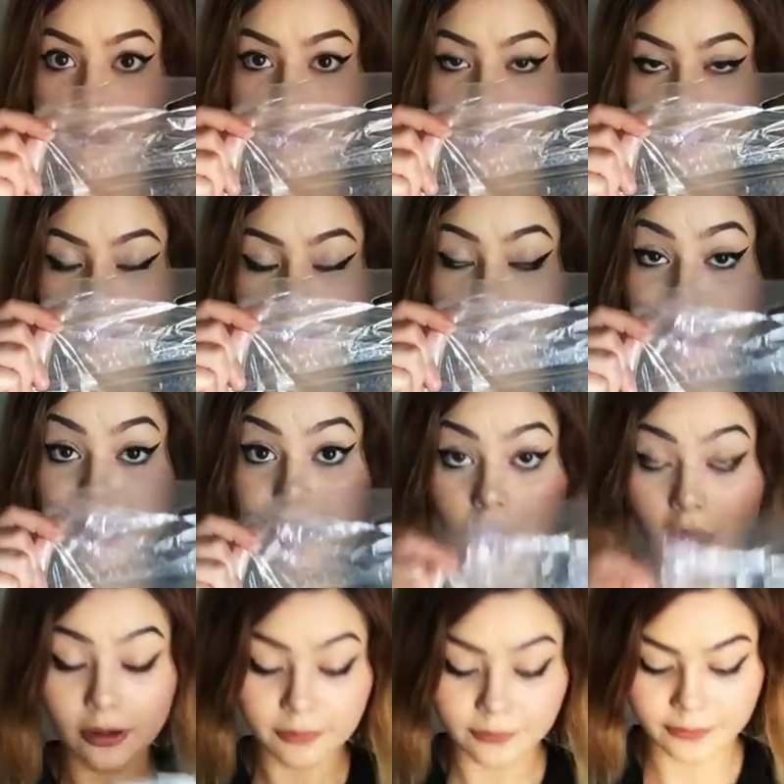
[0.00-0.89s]
some
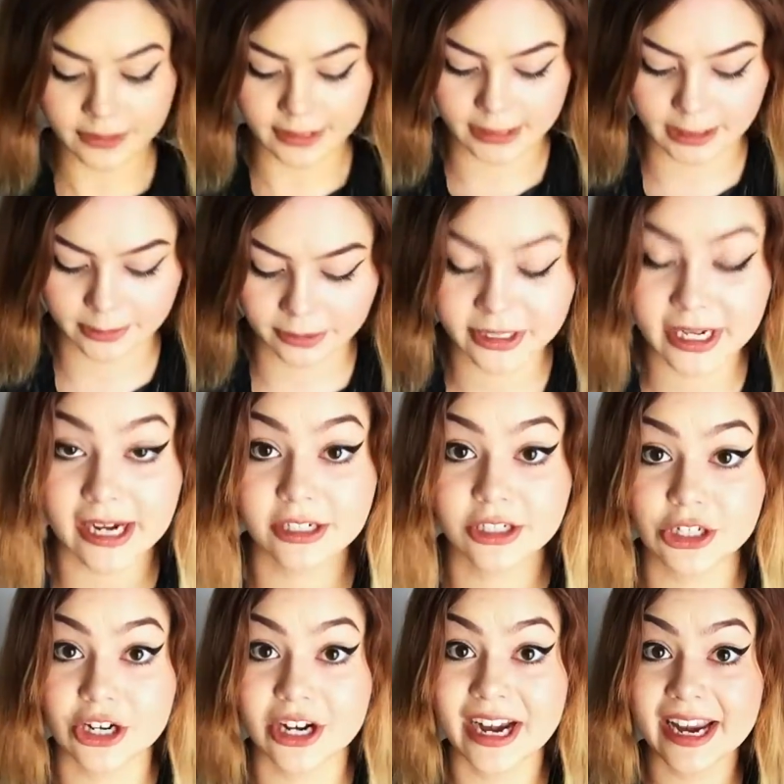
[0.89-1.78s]
gloves to
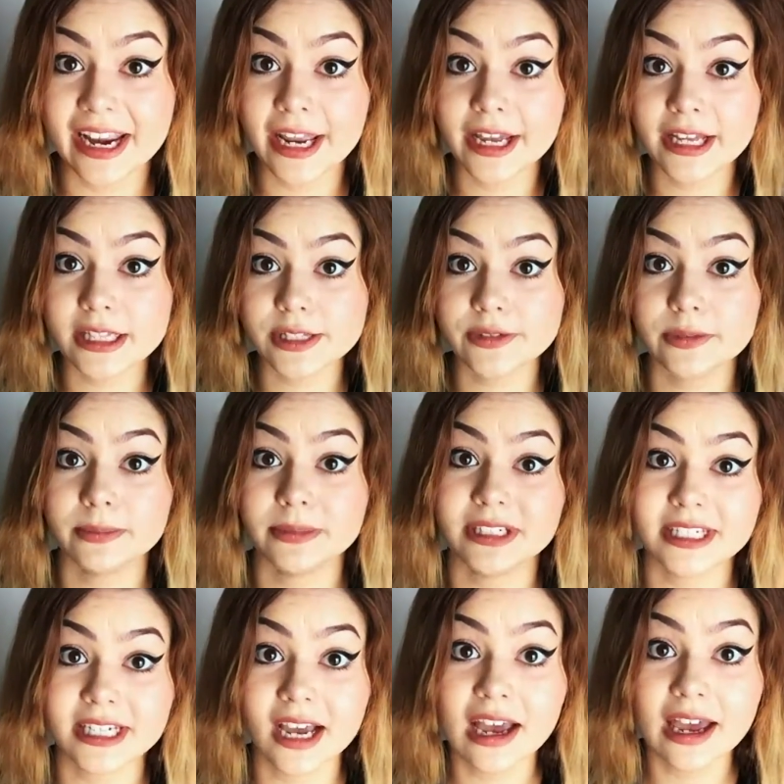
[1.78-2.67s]
protect your hands from
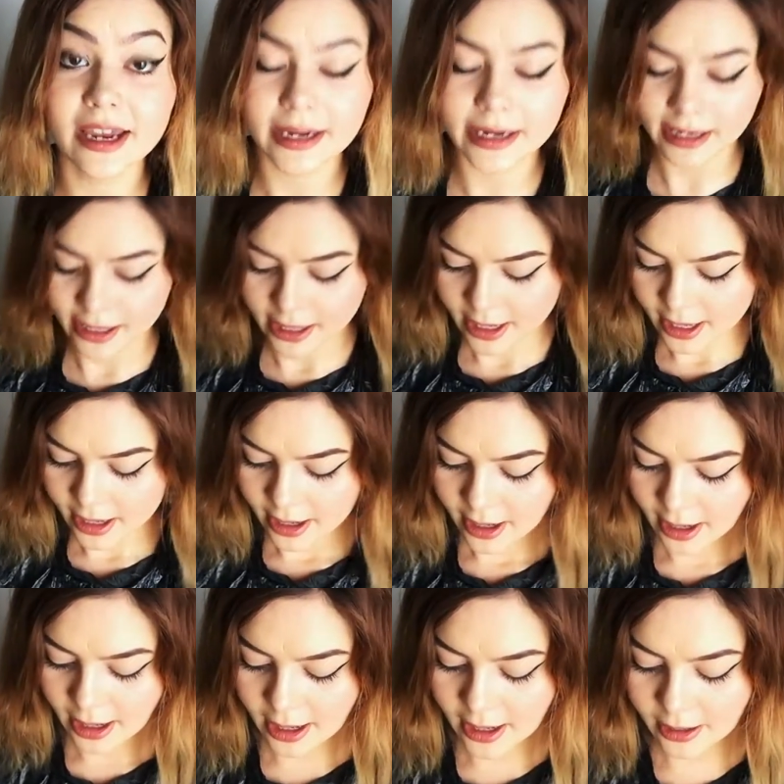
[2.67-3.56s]
the dye.
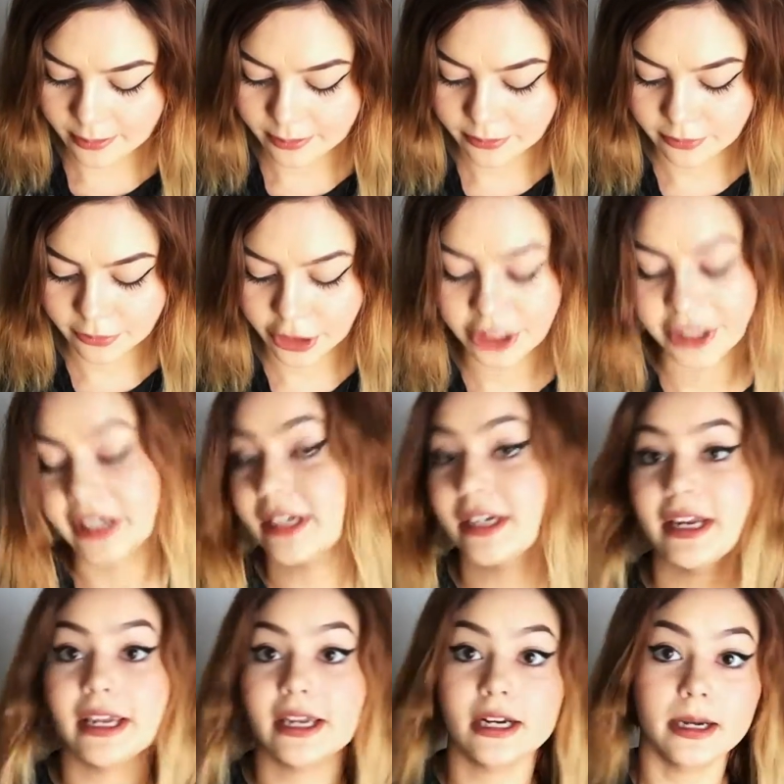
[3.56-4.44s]
You're
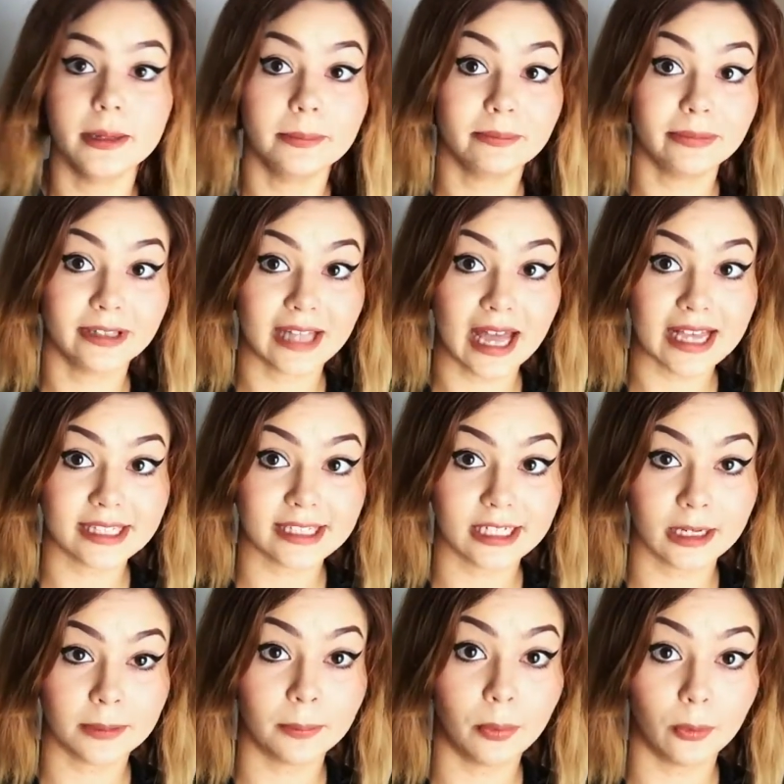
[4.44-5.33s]
gonna need a
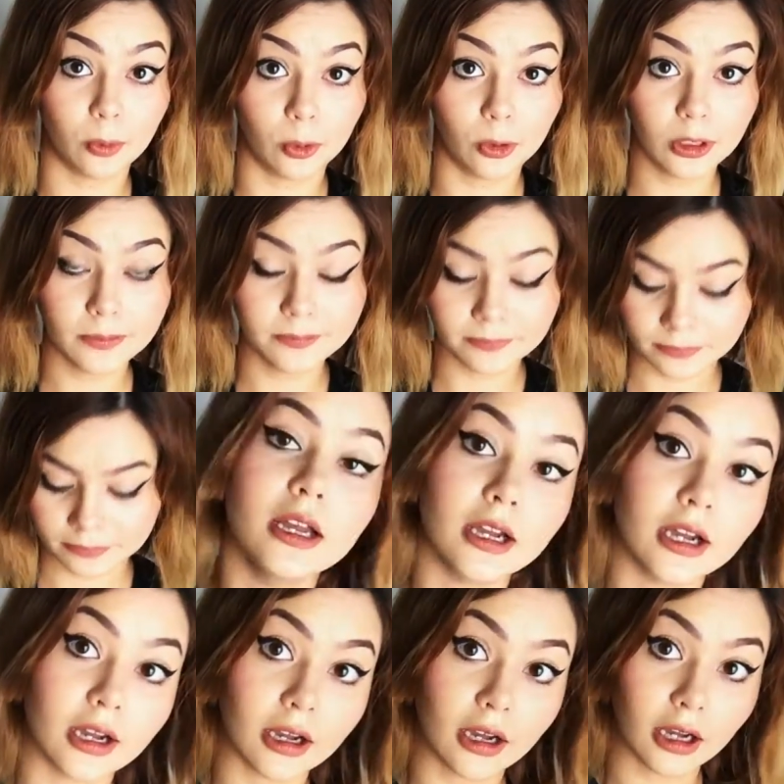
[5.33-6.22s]
plastic bowl,
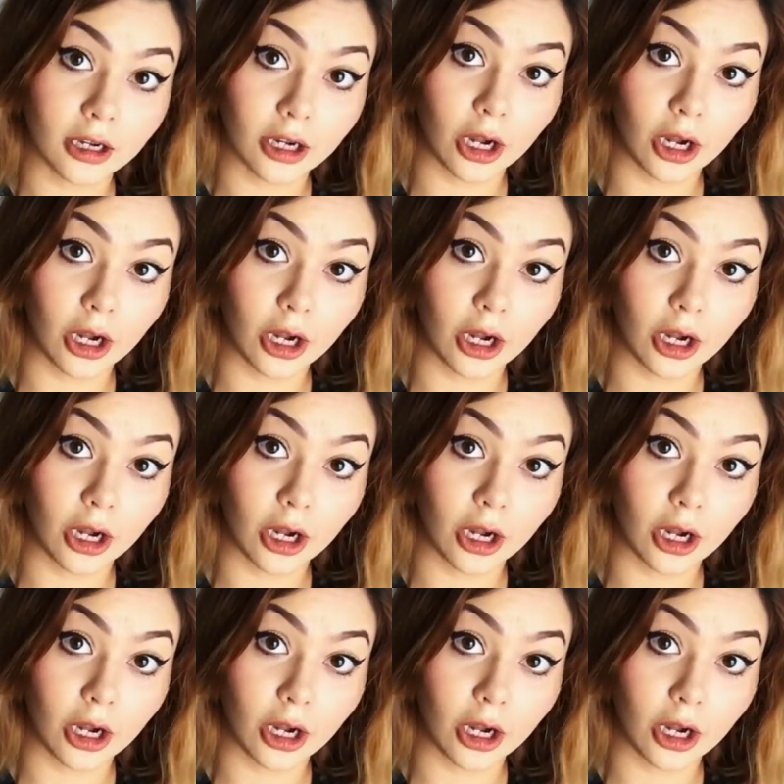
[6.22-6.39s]
a